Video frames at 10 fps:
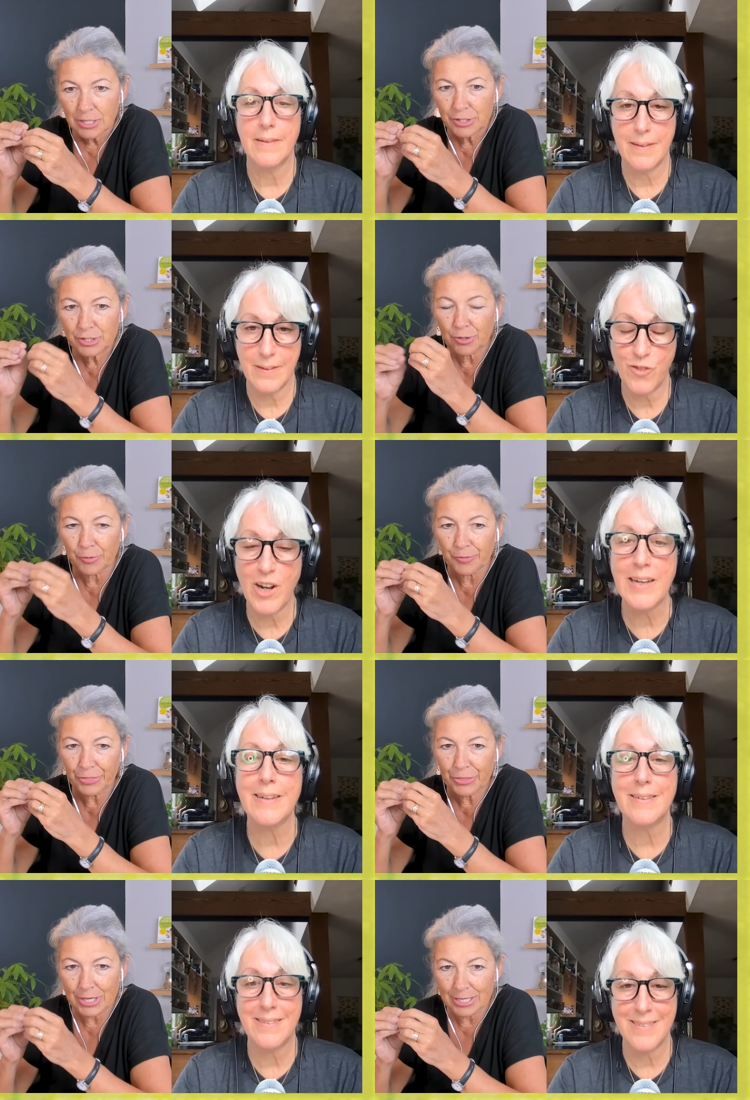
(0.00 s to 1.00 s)
Speaker 1: certain
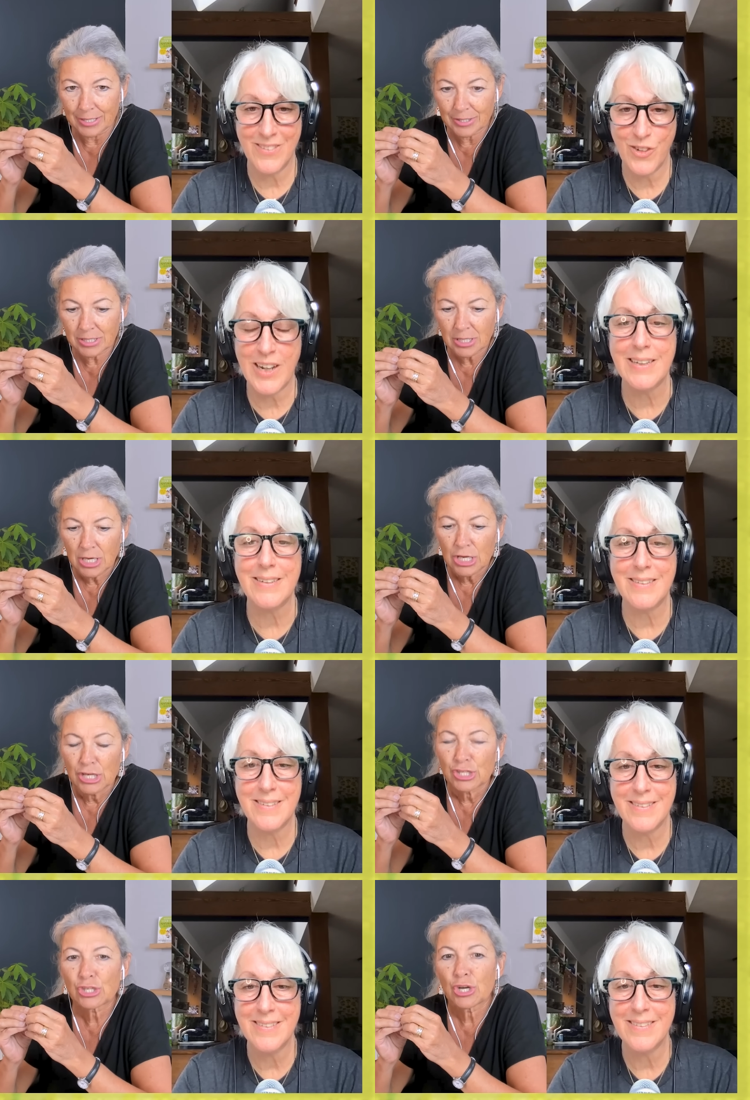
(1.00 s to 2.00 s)
right. things. Right.
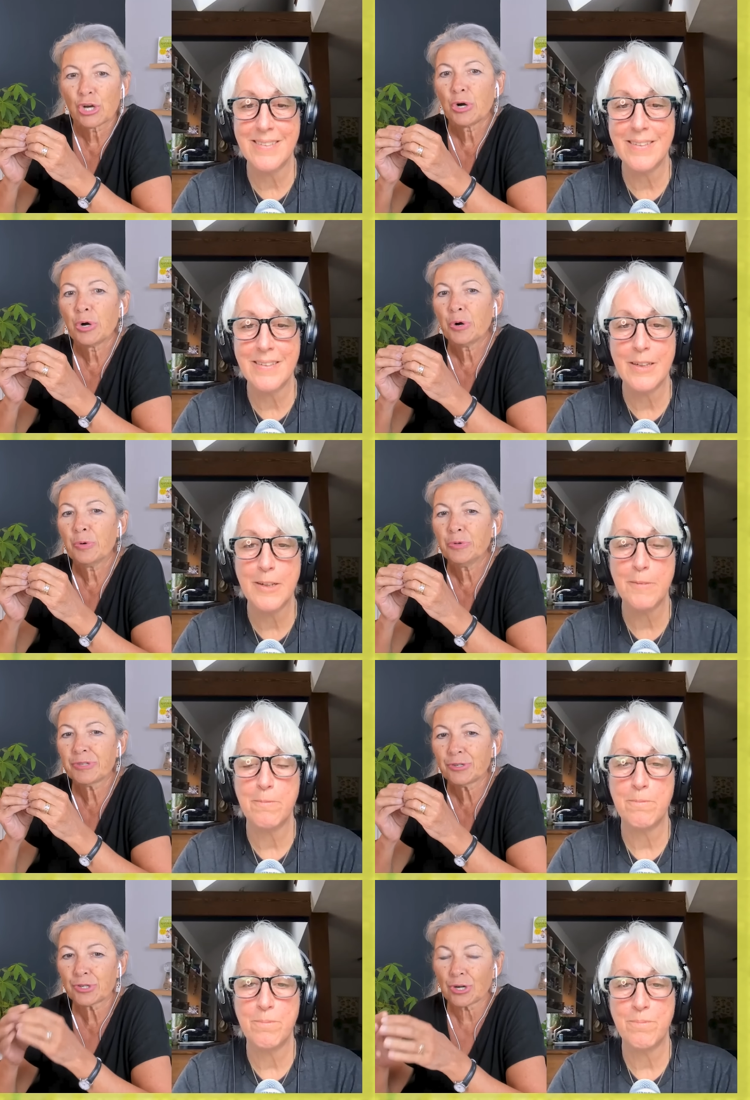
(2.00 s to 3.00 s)
So you
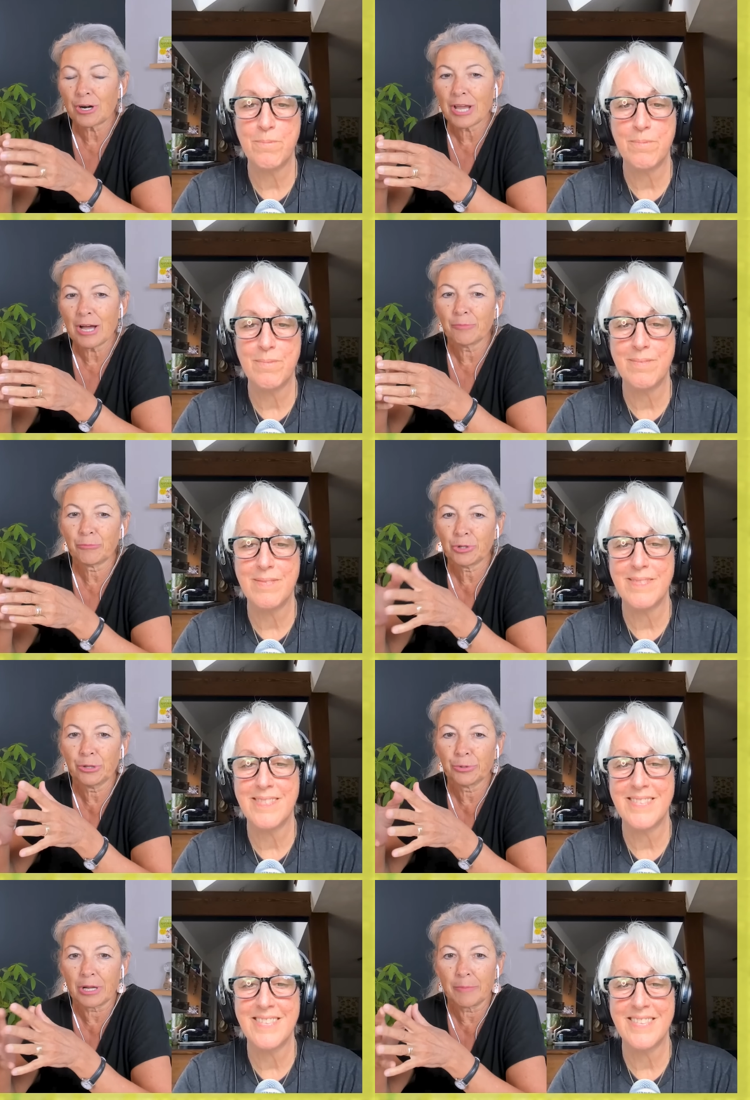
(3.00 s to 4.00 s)
said you started out really
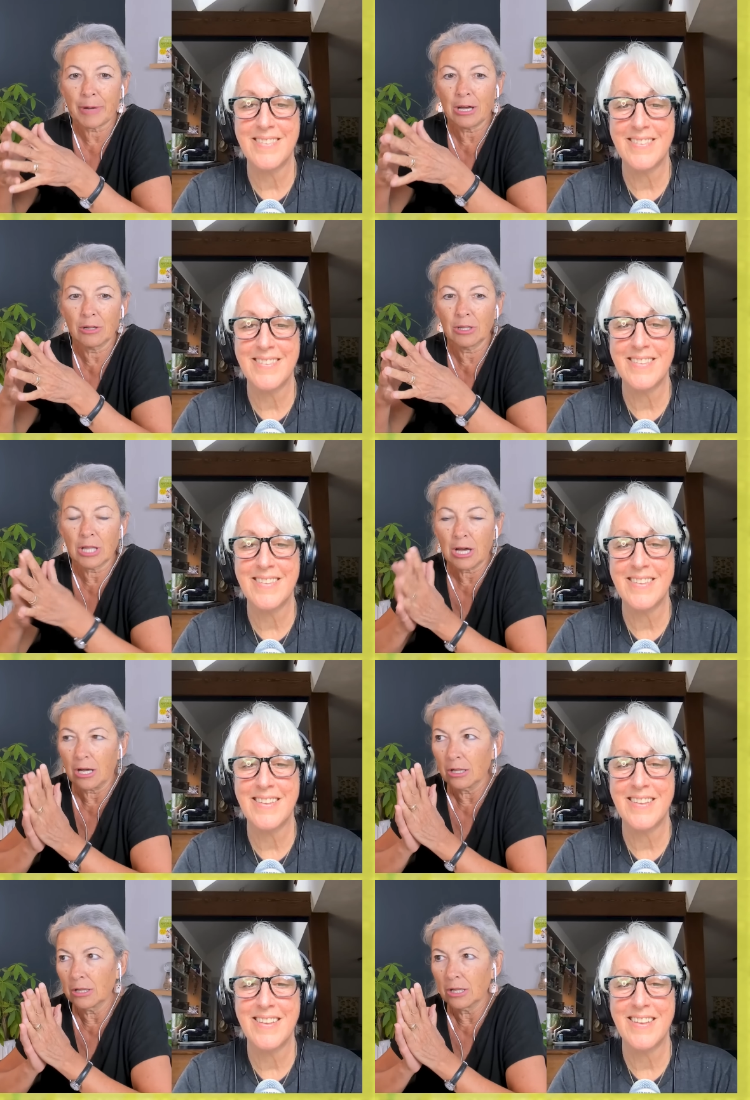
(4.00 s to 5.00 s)
learning about
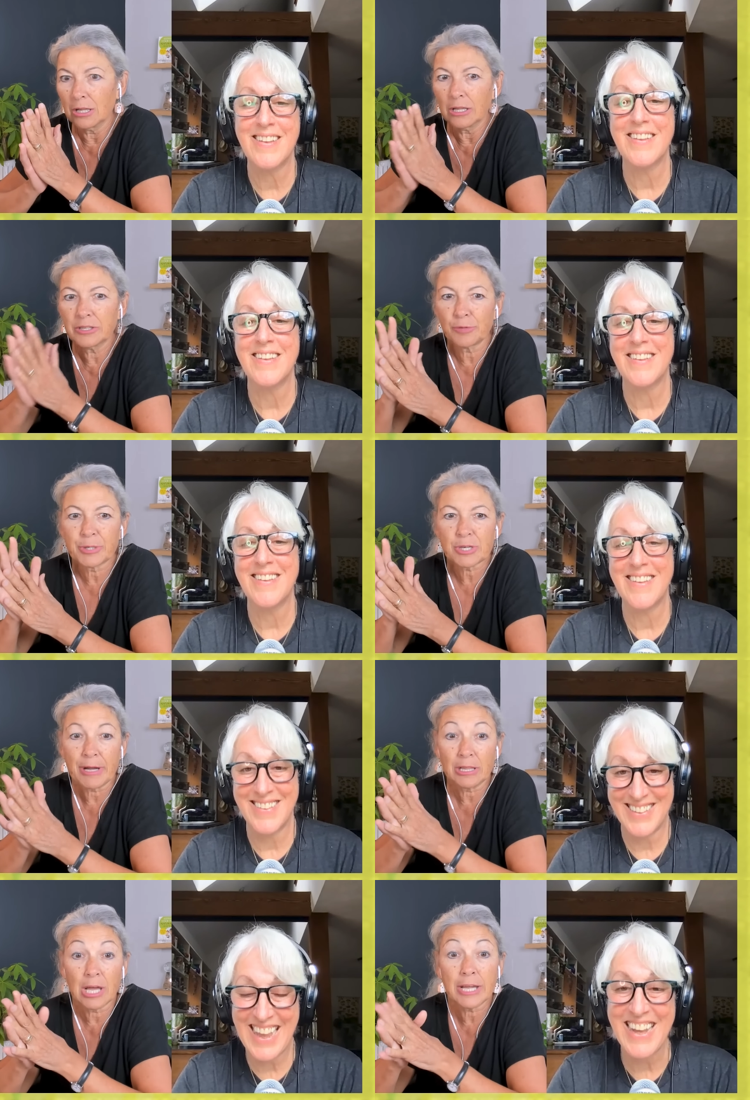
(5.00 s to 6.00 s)
uh, uh, so much
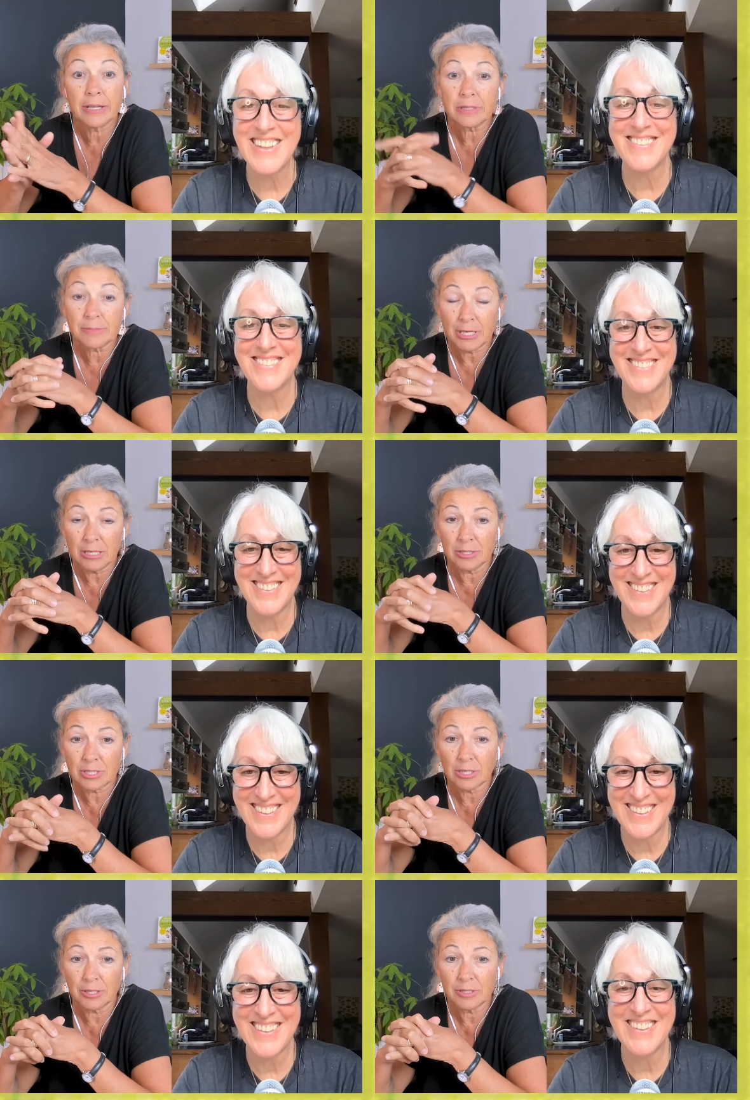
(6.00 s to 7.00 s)
about yes. lion's mane and
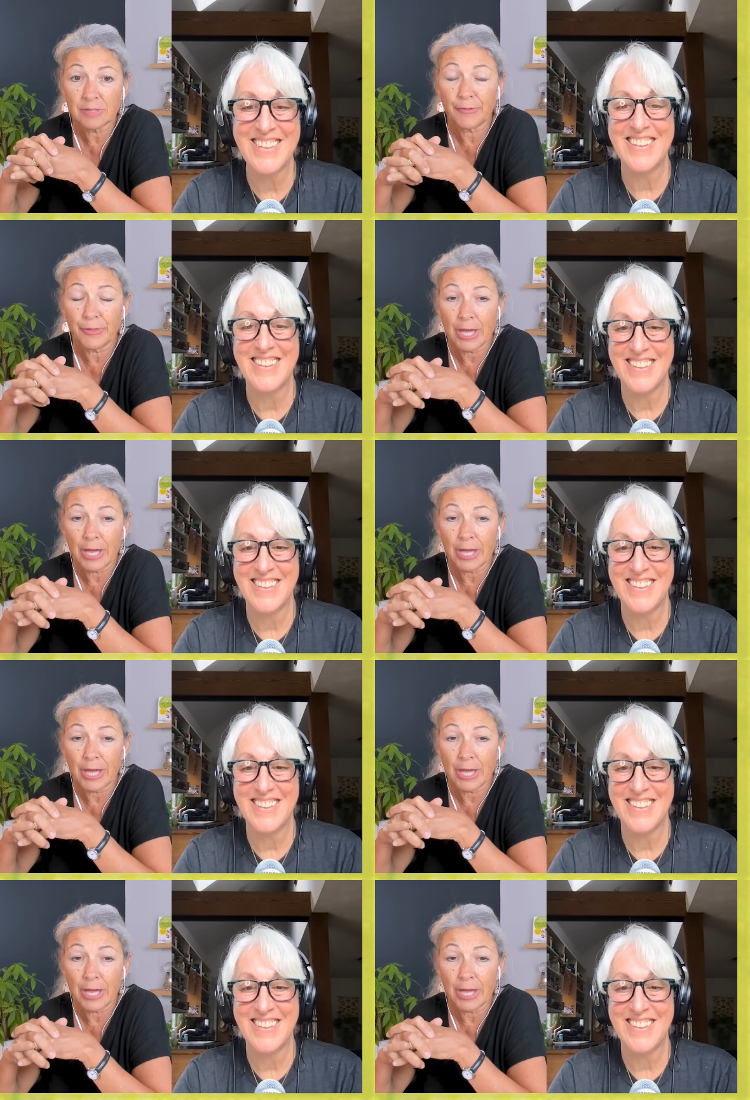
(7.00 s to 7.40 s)
studies for